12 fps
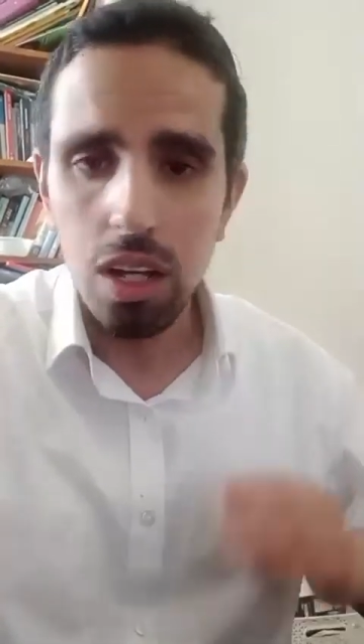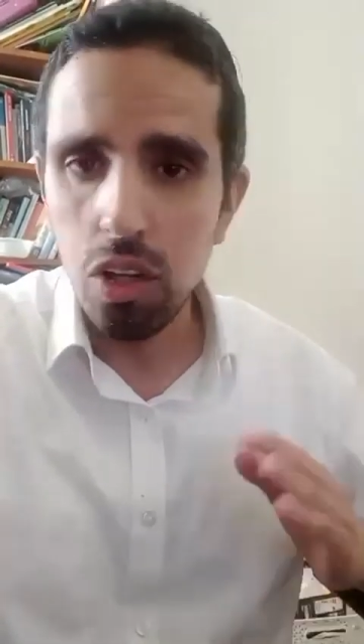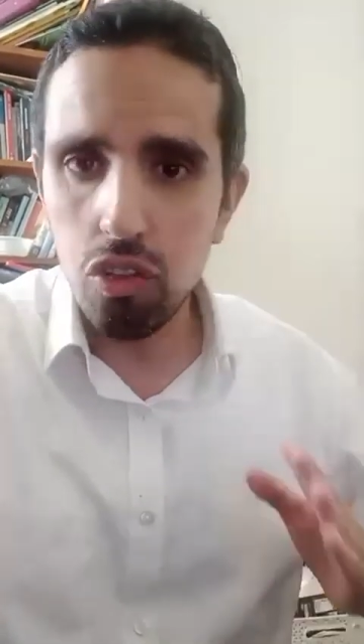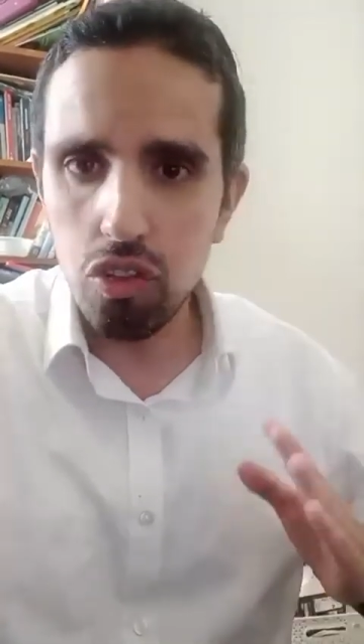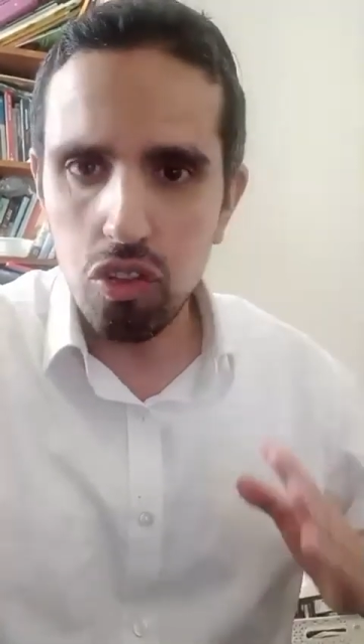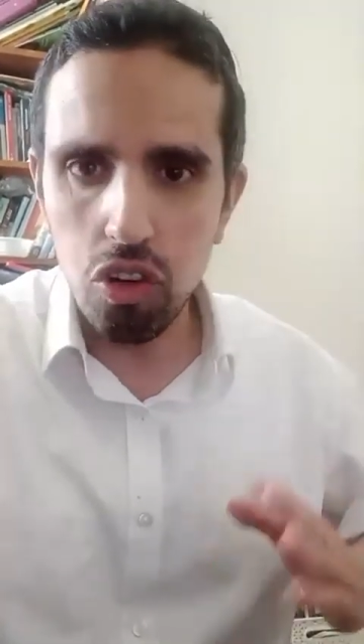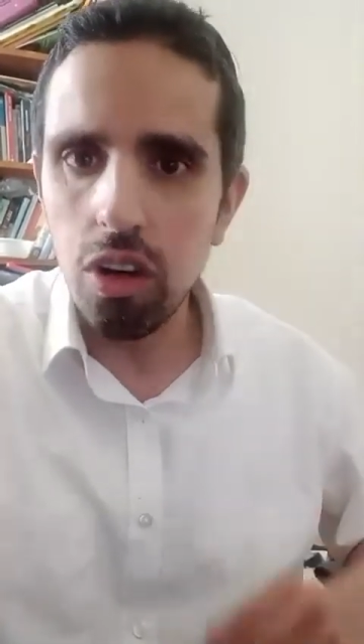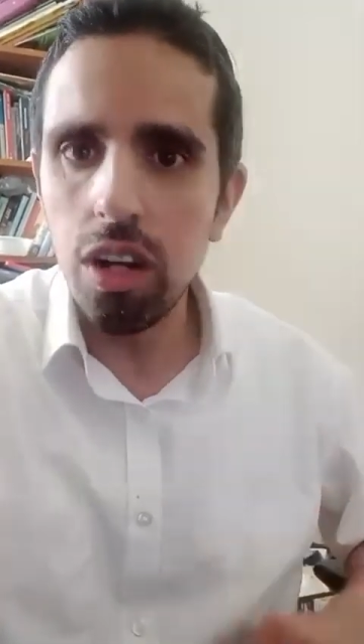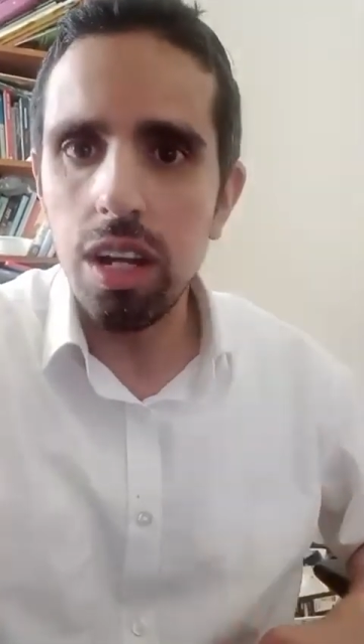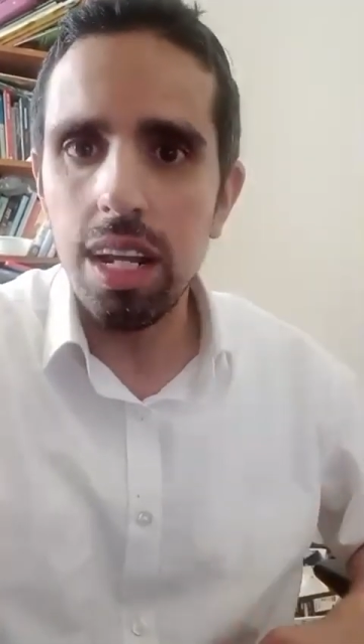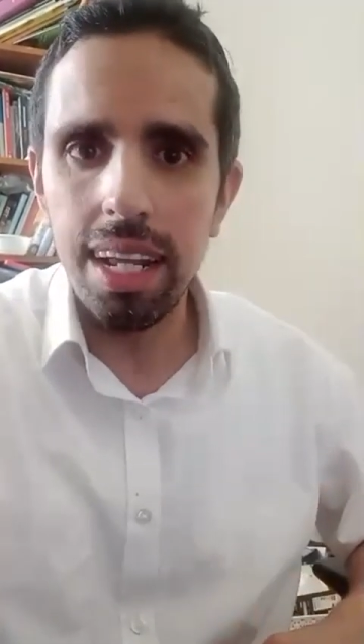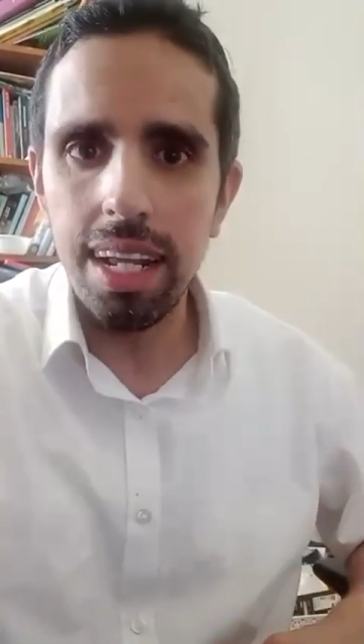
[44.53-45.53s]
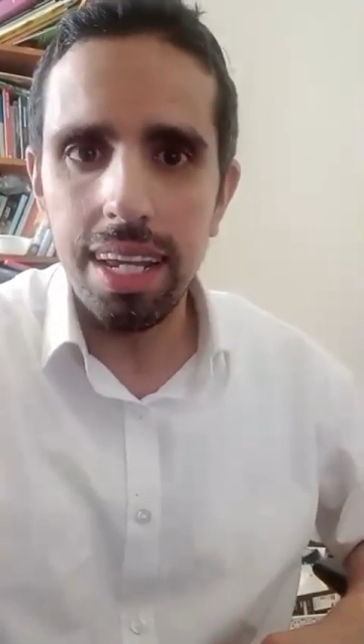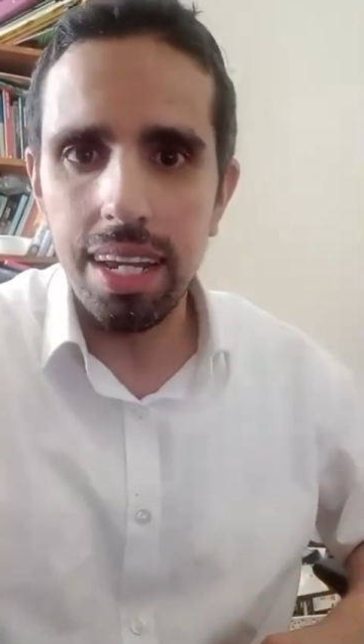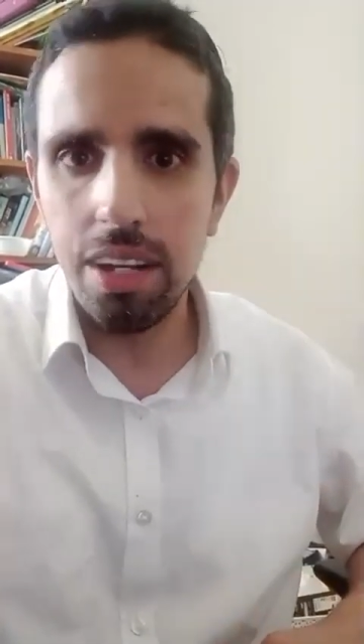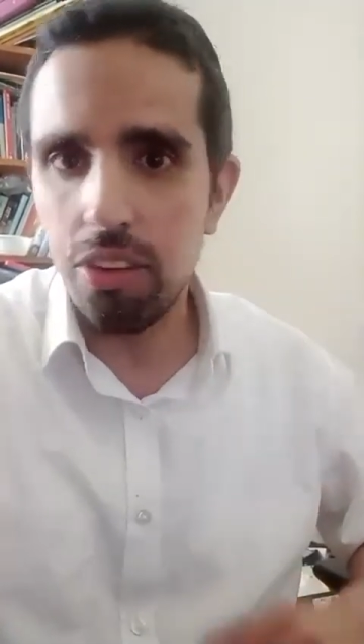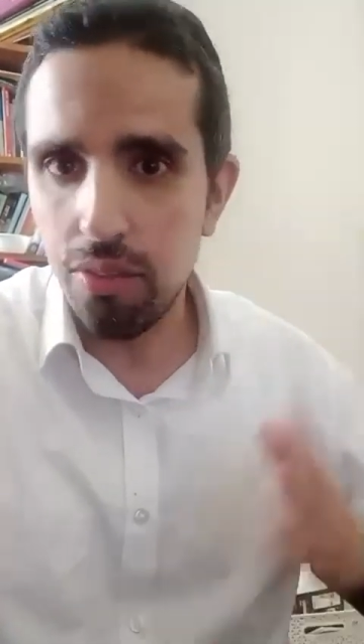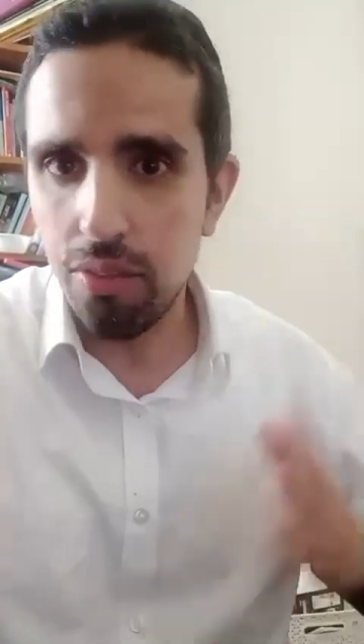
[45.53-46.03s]
strong
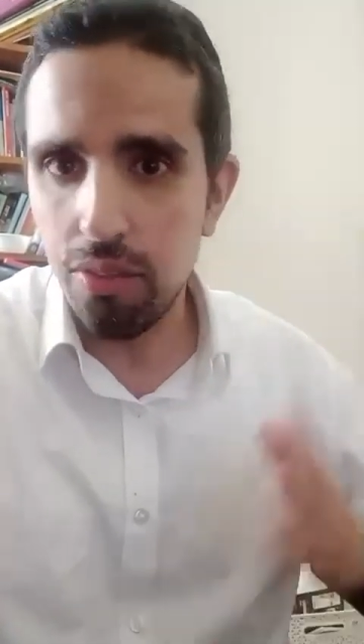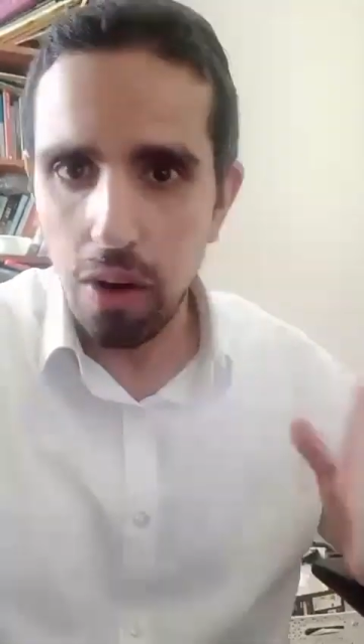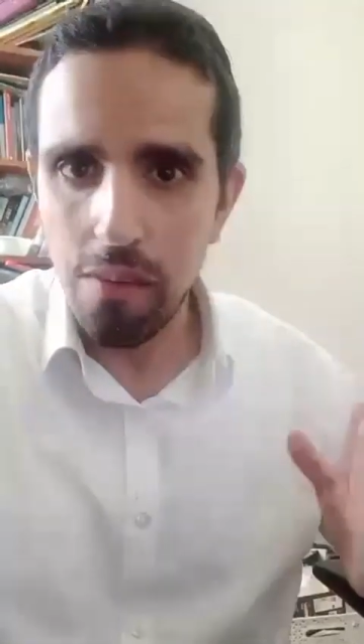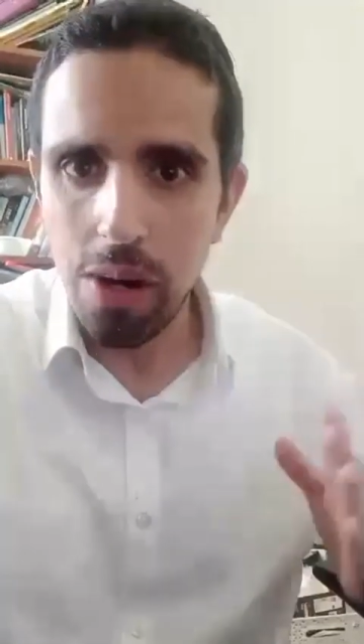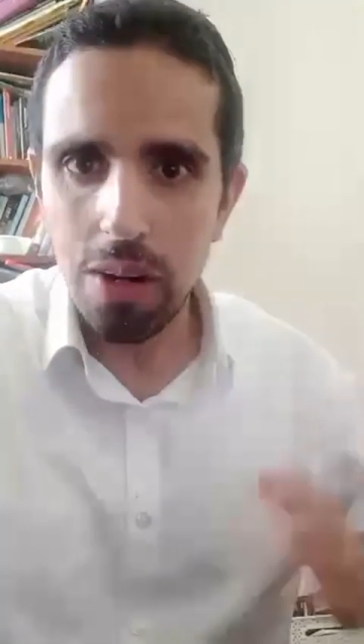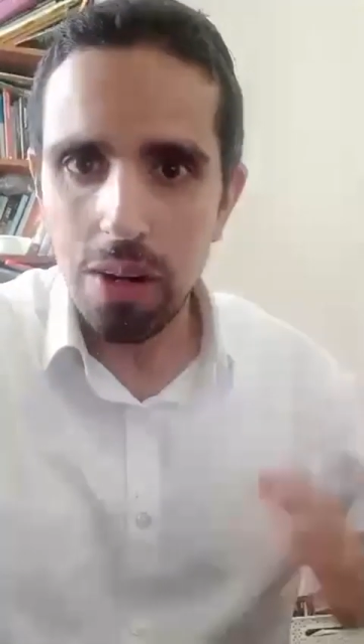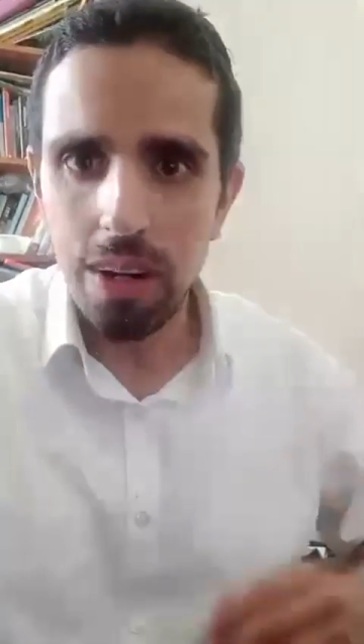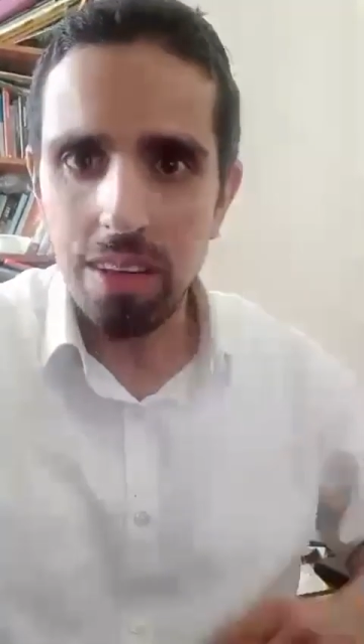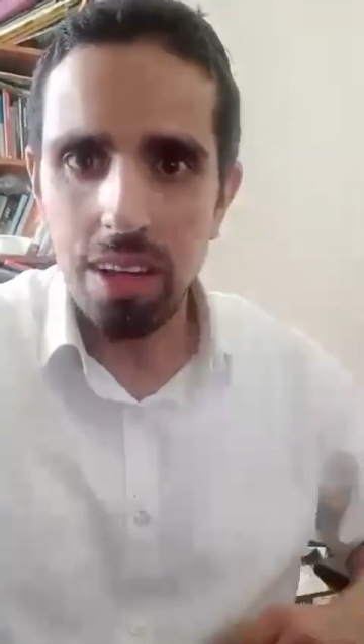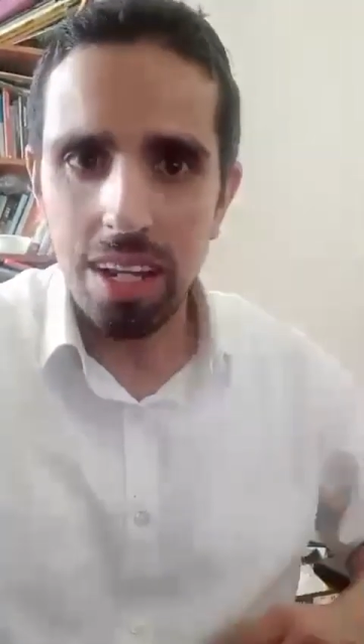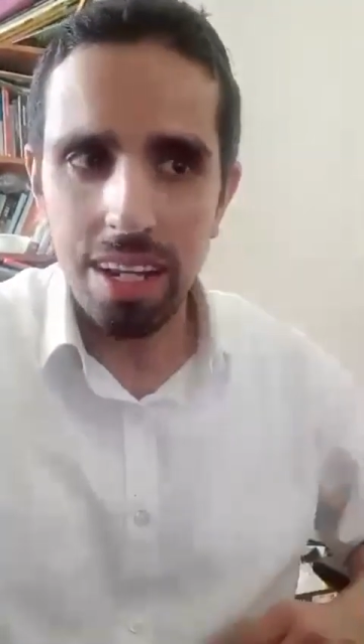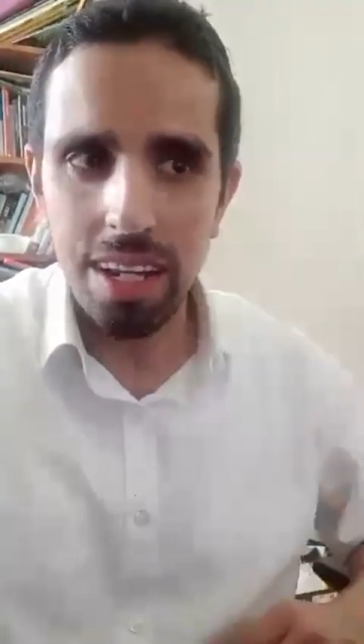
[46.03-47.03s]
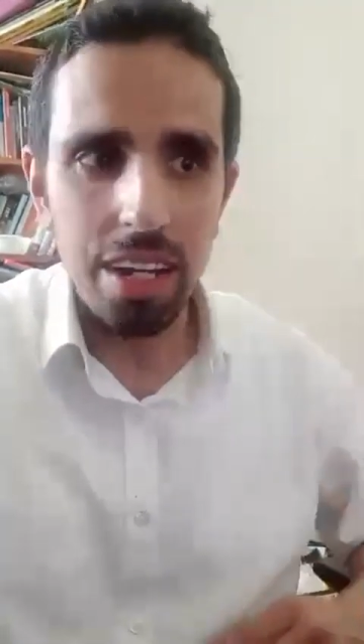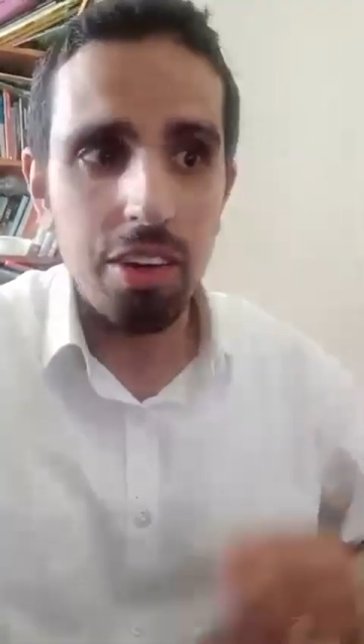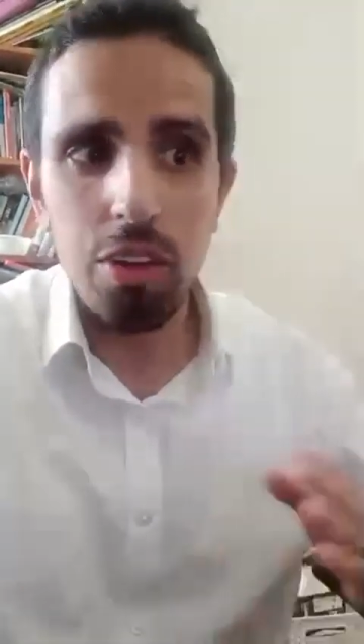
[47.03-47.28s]
lineage, very, very great uh, lineage.